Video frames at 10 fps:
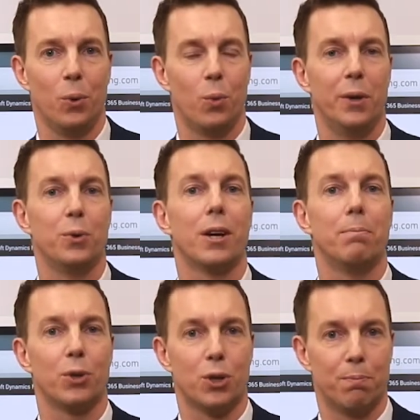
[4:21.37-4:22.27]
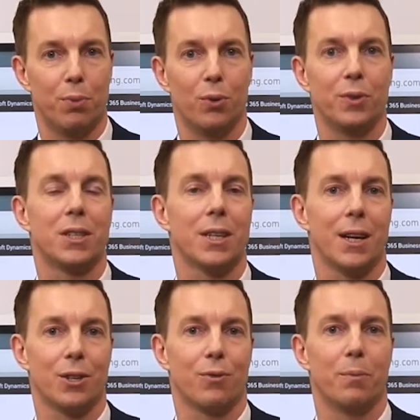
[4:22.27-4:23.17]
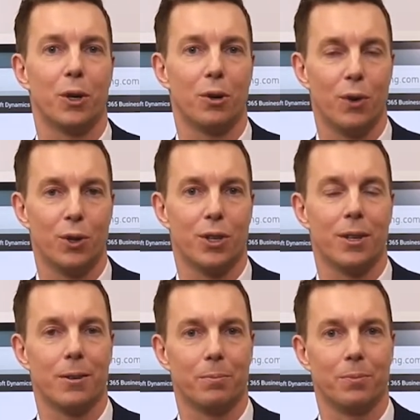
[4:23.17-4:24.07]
where you can postpone the tax from the conversion.